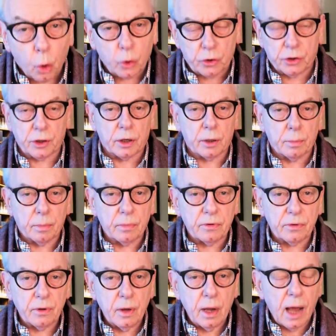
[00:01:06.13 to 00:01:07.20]
terms.
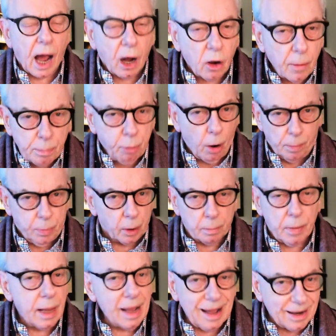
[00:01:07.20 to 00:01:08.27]
Our problem
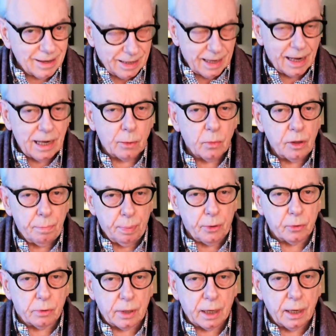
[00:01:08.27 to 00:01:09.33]
in dealing with
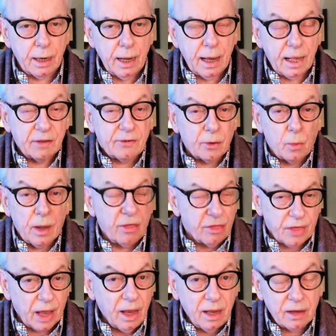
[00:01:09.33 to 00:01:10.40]
Putin is that we
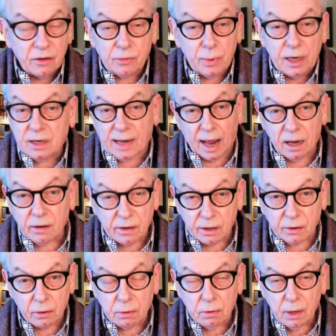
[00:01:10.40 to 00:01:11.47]
think, as we tend to
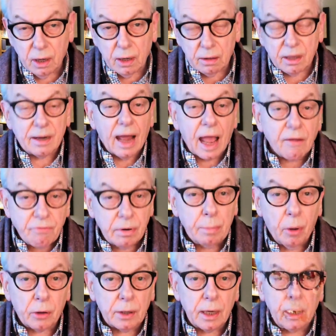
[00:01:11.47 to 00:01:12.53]
do, that
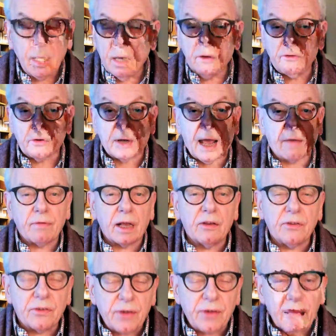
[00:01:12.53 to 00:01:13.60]
everybody should have
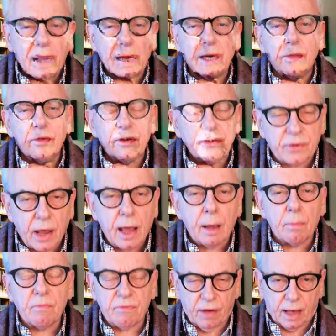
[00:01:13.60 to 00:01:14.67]
exactly the same
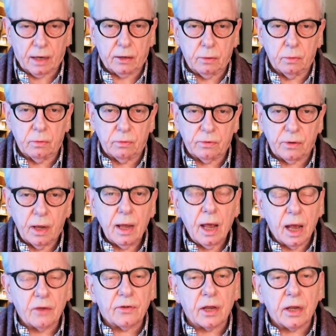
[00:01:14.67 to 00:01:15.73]
values
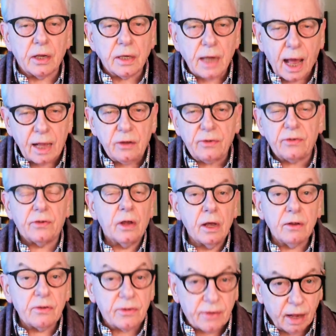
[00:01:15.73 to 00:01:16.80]
as the nice,
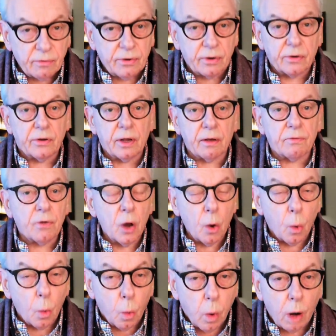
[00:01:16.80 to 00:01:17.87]
sensitive,
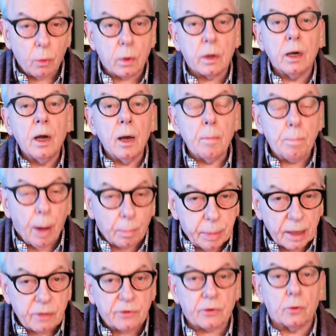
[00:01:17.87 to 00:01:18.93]
woke public
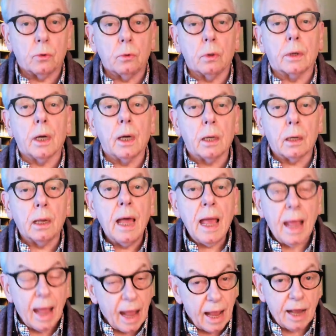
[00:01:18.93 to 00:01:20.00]
school girl
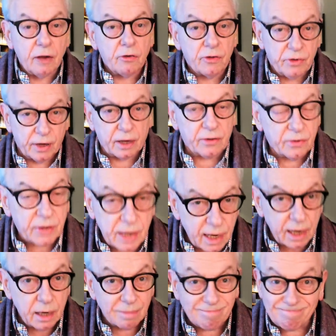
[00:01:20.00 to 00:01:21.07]
age 16.
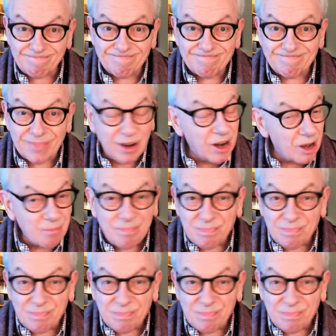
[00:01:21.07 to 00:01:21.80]
You know,